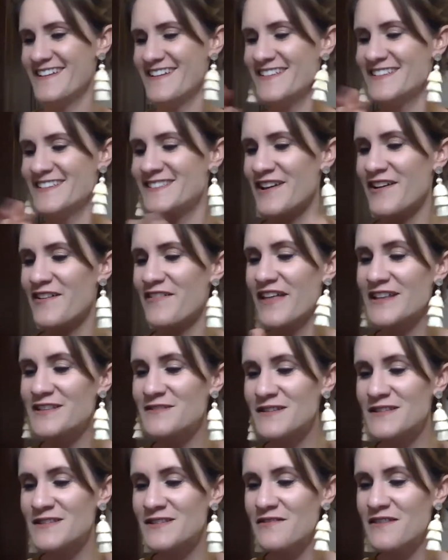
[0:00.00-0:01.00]
So that's
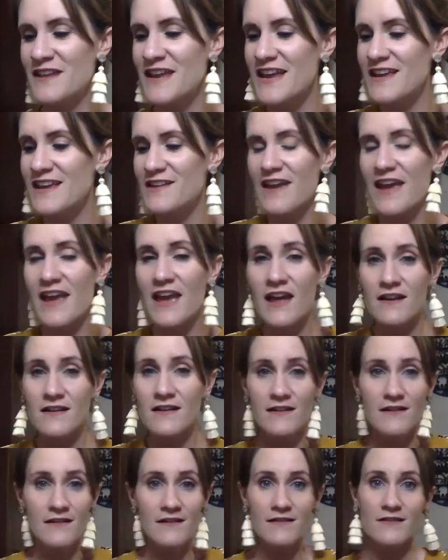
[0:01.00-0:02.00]
what's so neat.
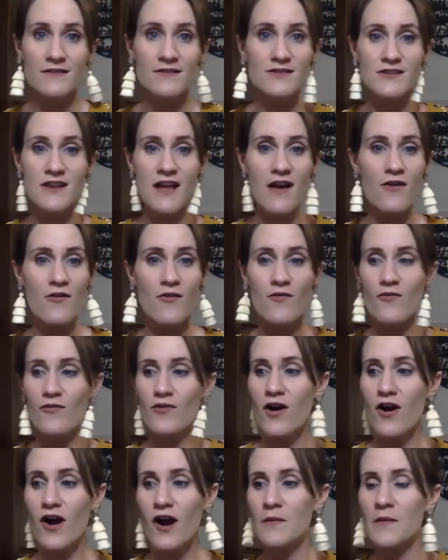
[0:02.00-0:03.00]
There's no
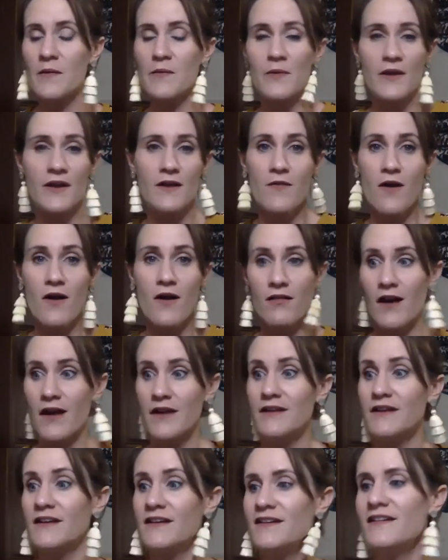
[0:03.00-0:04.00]
harm in putting them all
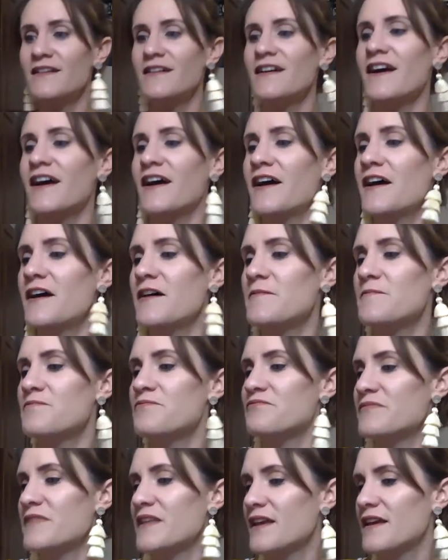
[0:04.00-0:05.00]
on.
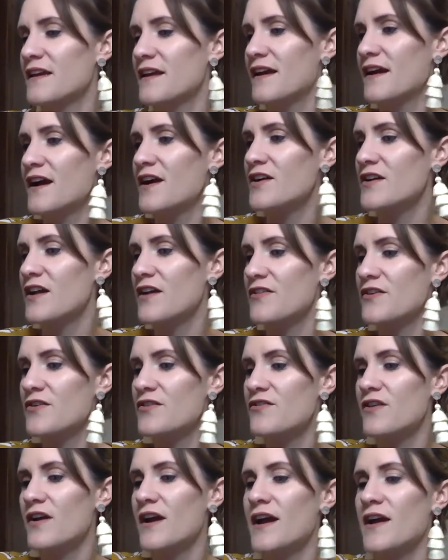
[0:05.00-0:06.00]
Another
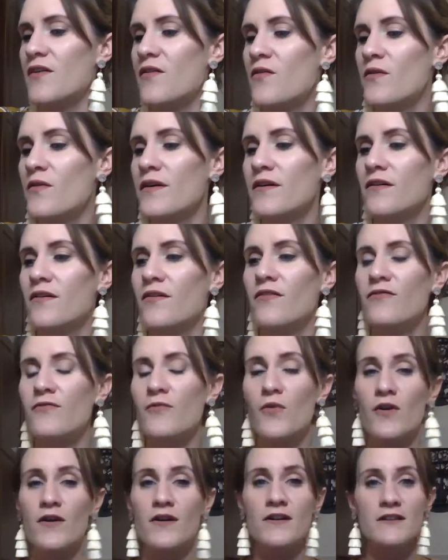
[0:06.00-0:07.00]
great oil
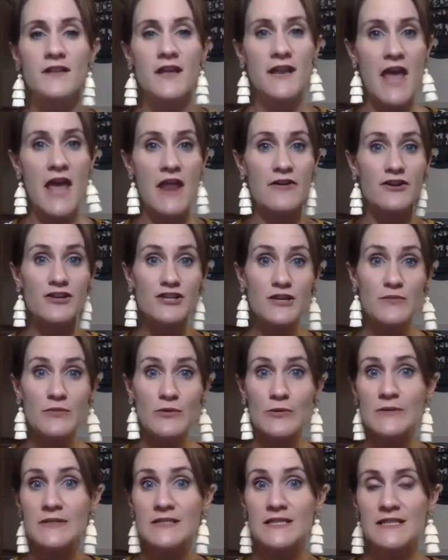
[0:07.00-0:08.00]
for an energy
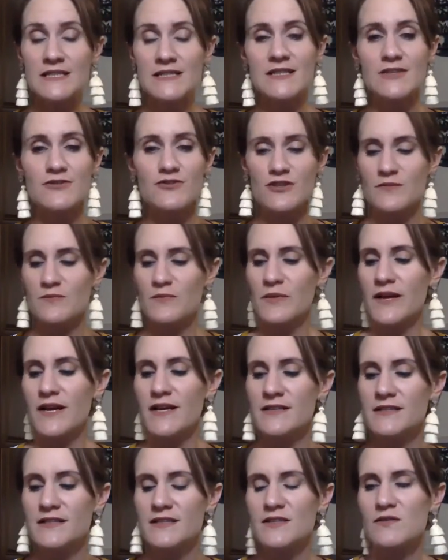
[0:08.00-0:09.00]
boost is Citrus
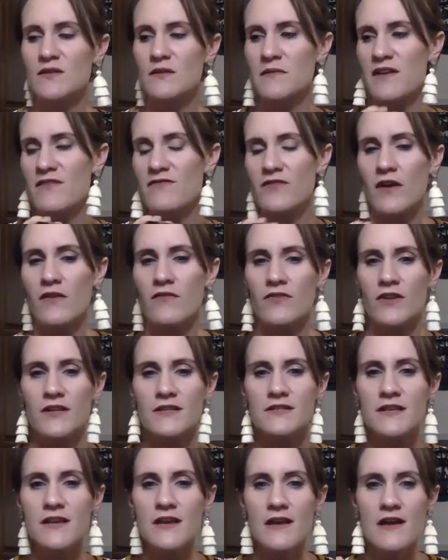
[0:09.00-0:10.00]
Bliss. This is one of my
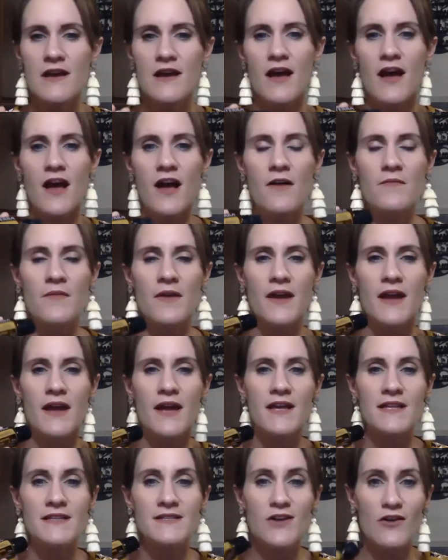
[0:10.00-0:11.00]
favorites.
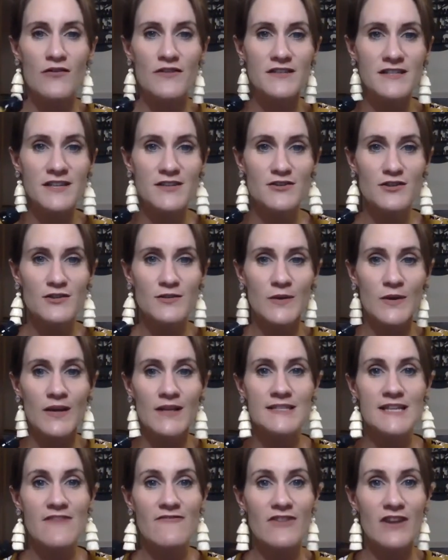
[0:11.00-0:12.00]
It's all the citrus
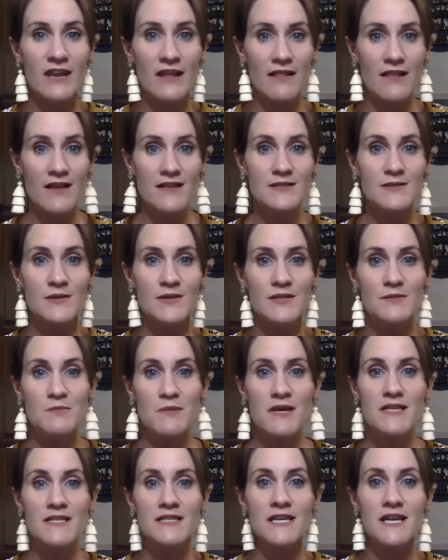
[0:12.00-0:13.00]
oils and vanilla, so it
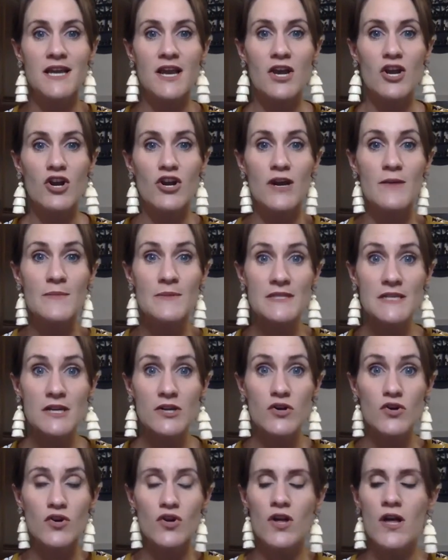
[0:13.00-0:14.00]
smells like a
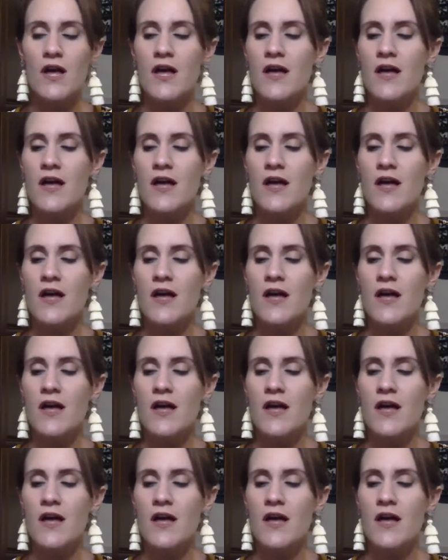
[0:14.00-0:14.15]
creamsicle.